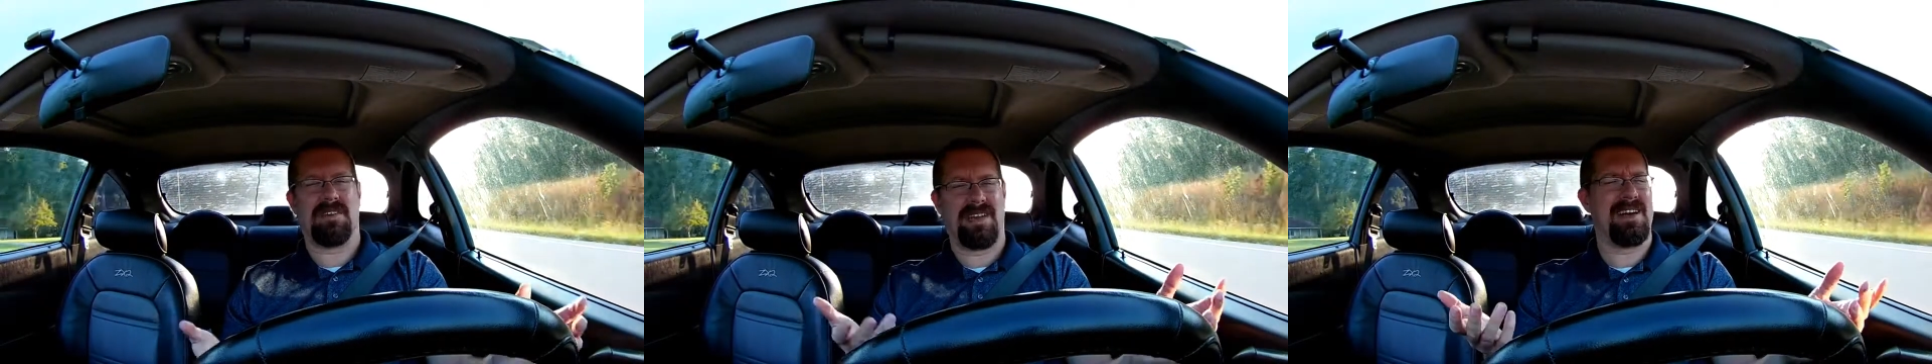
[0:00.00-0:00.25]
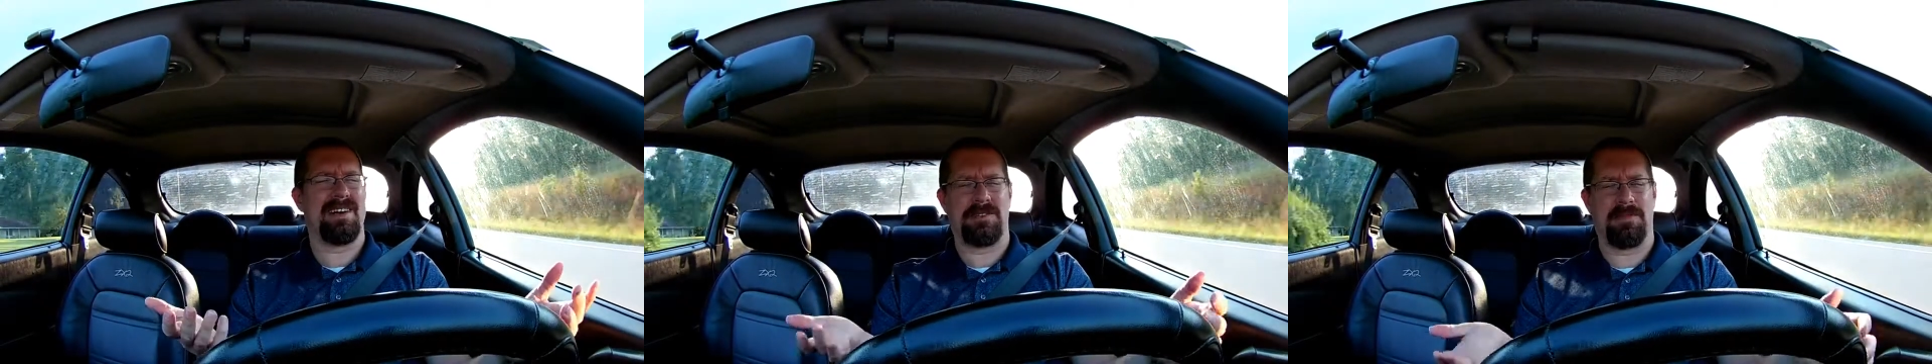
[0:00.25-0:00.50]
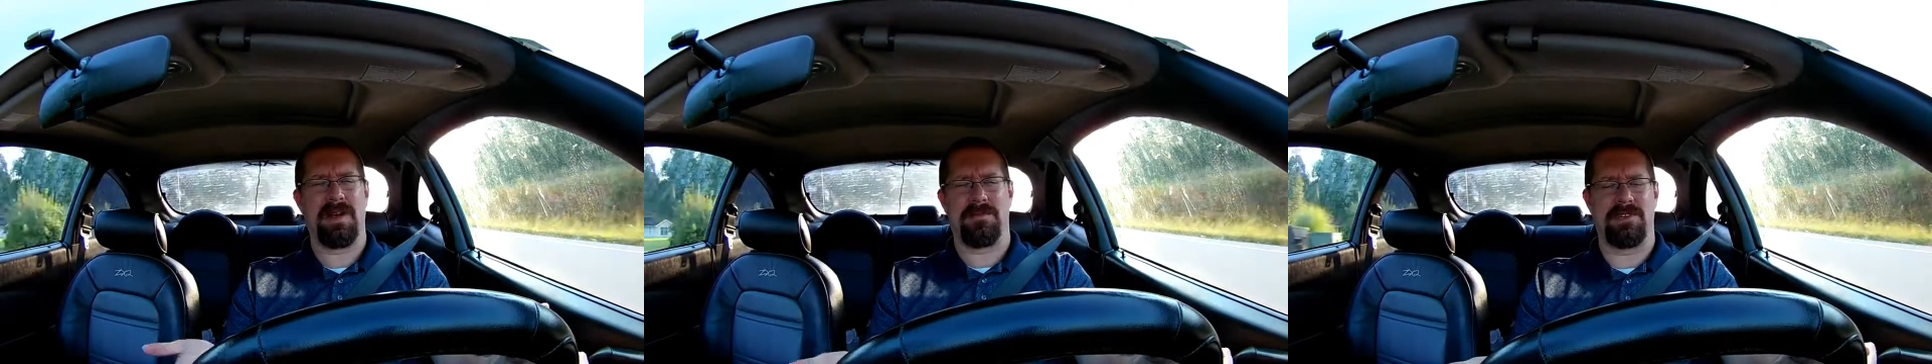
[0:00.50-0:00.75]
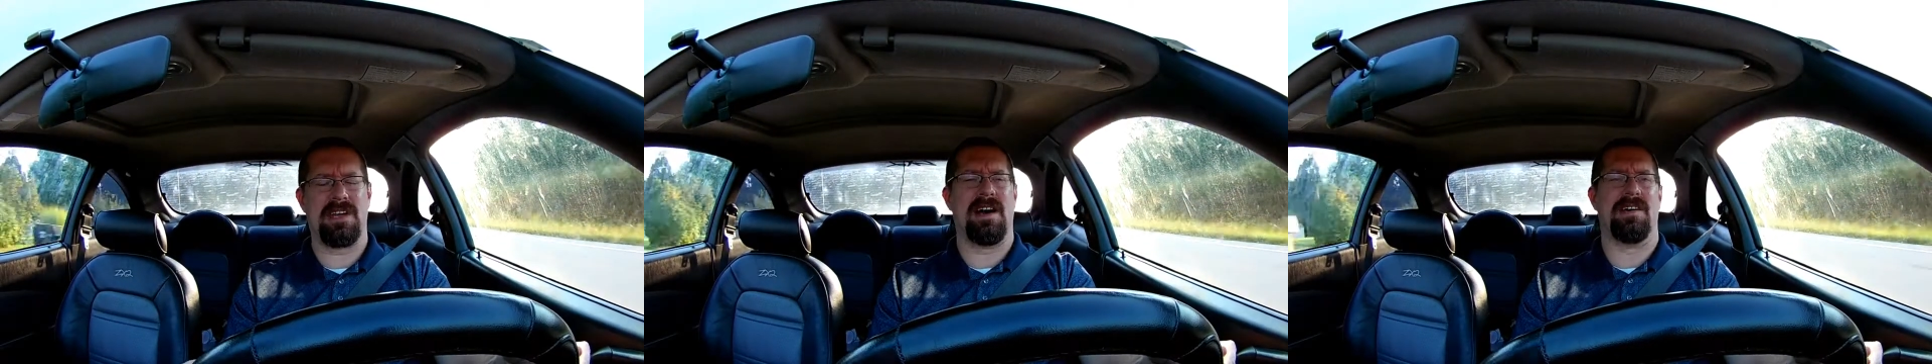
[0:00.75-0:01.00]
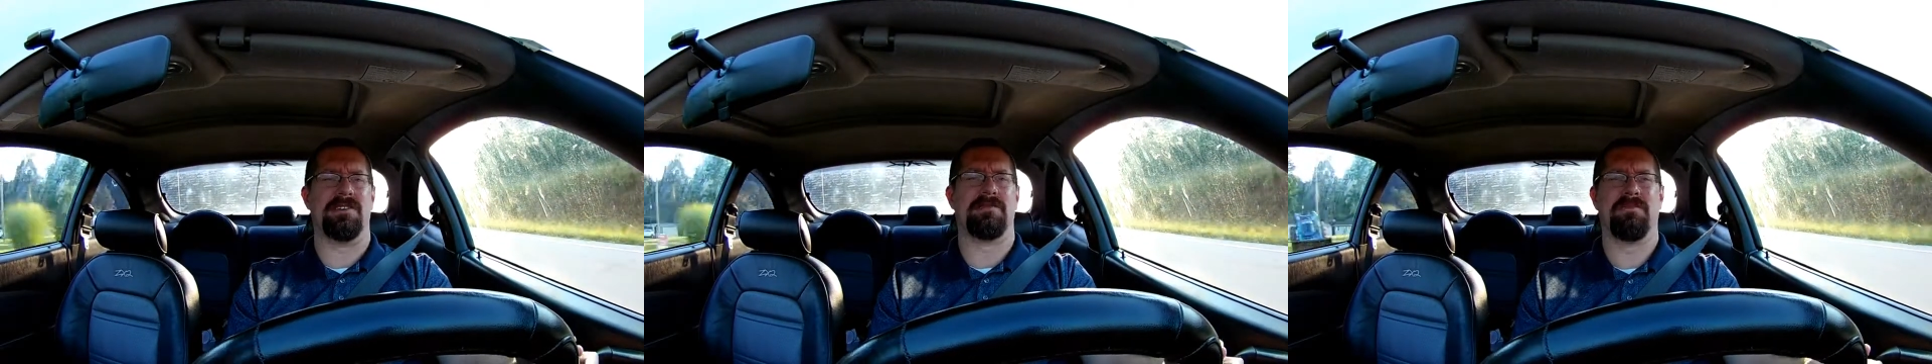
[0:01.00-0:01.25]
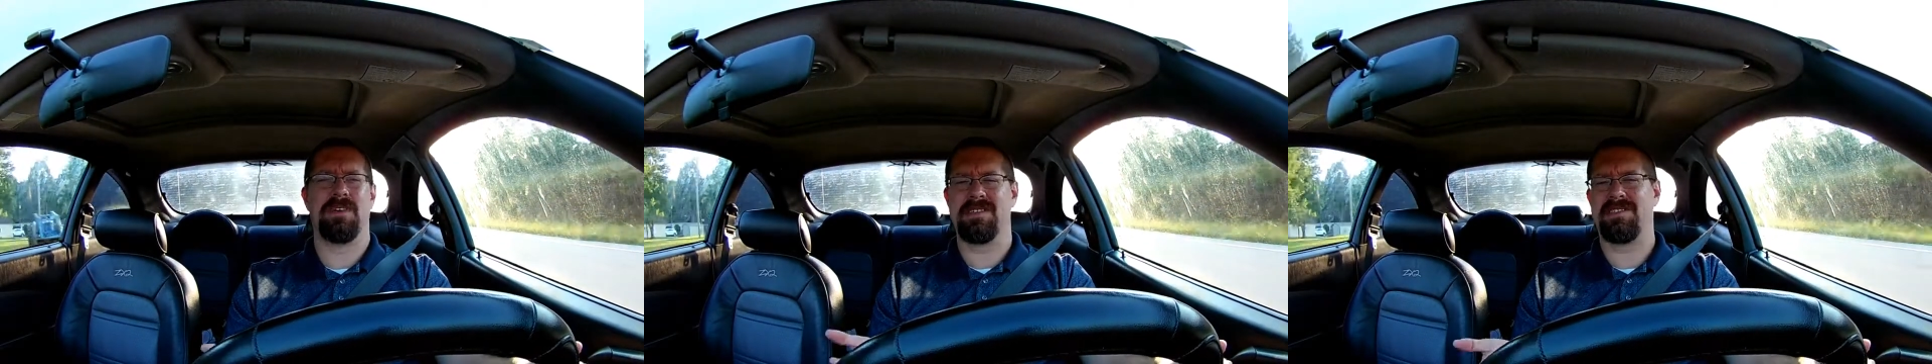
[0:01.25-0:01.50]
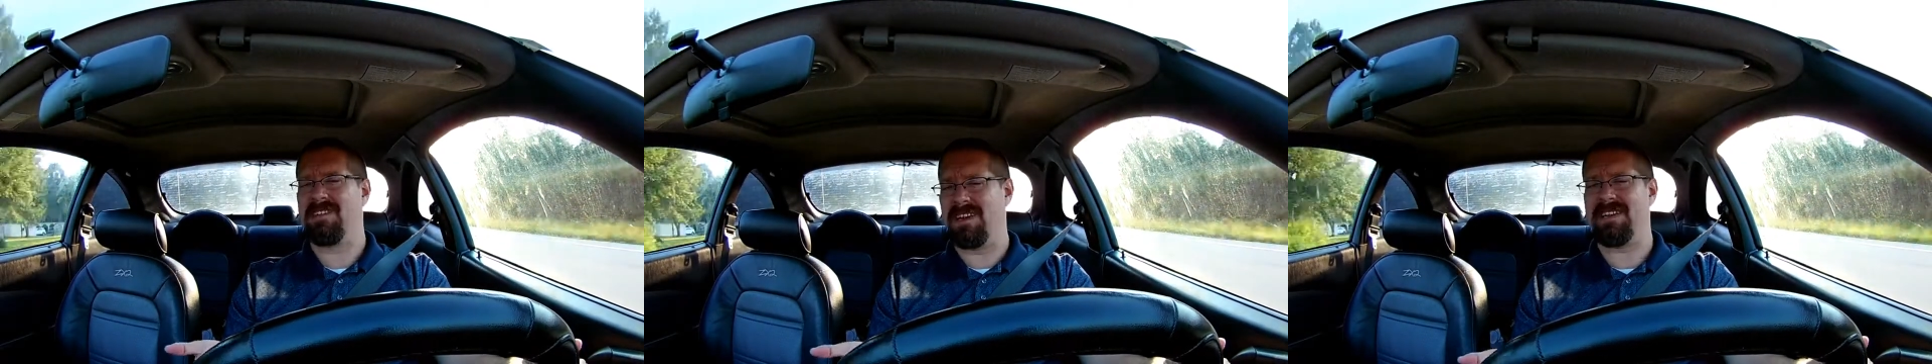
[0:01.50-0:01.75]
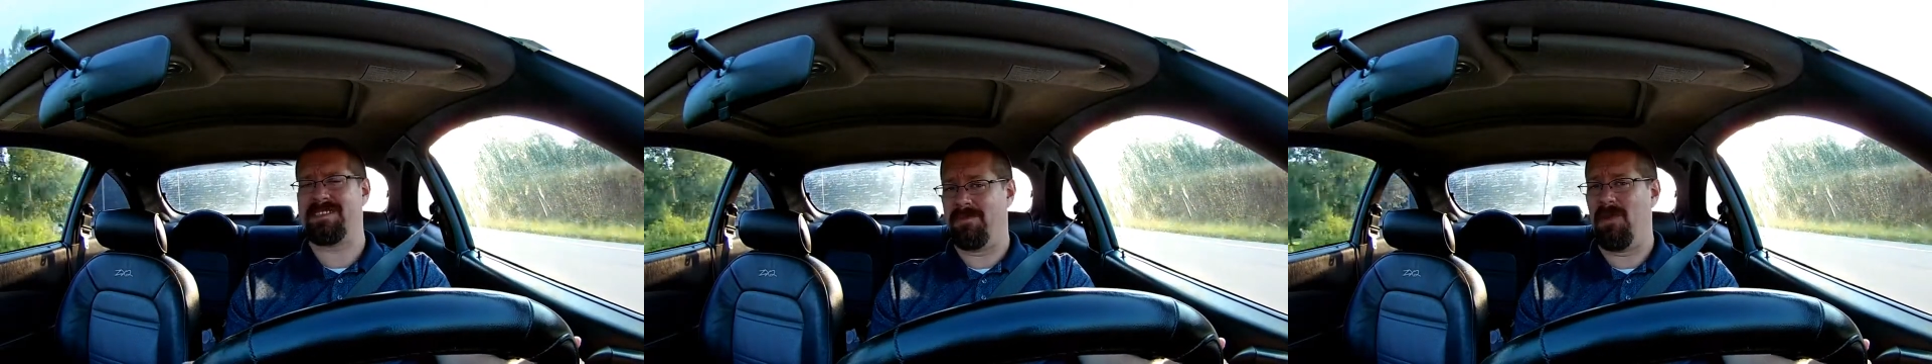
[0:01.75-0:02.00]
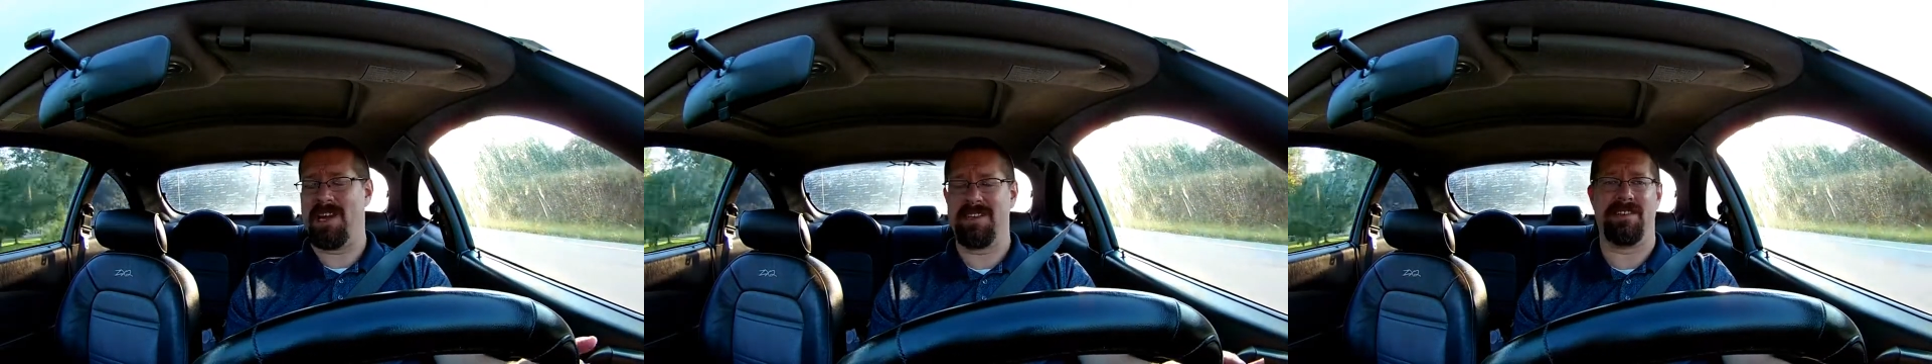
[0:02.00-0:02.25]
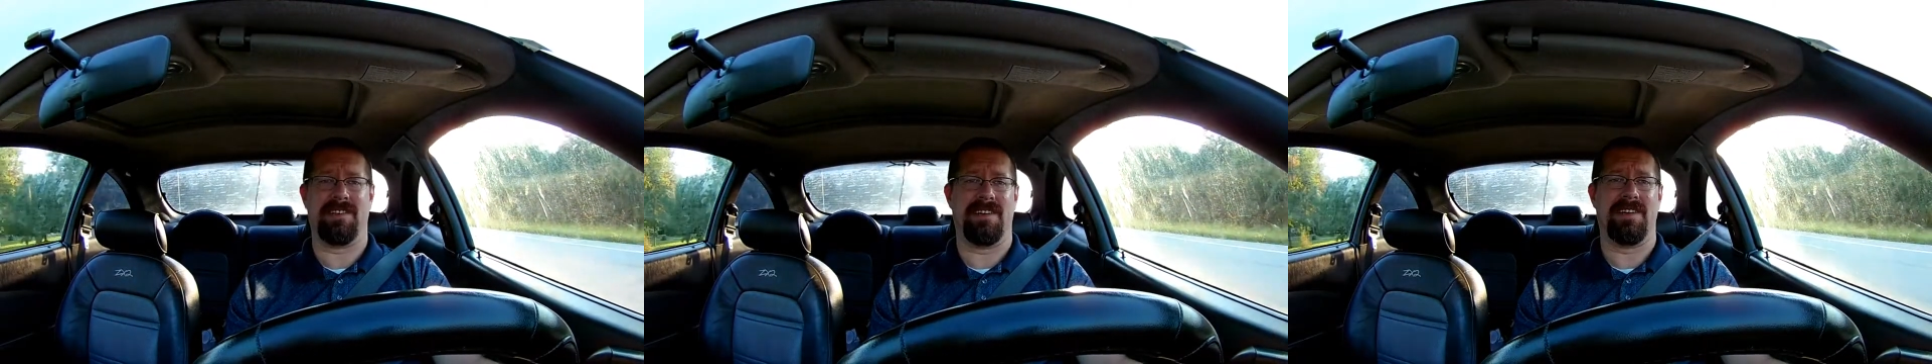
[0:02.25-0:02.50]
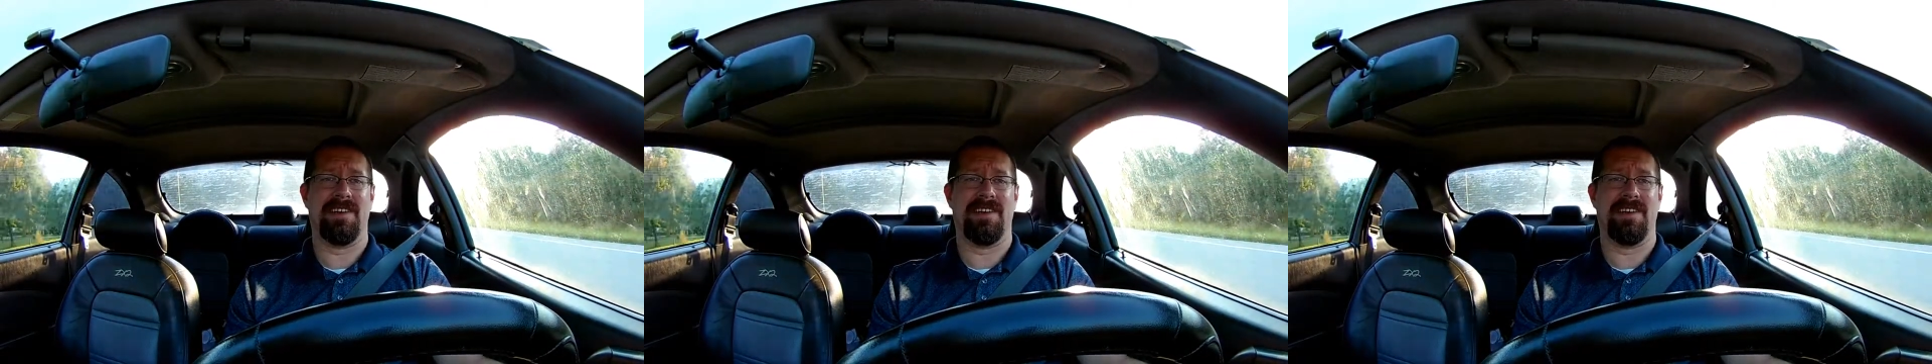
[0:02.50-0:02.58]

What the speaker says: yeah, it's paper towels, but it's still got some weight to it.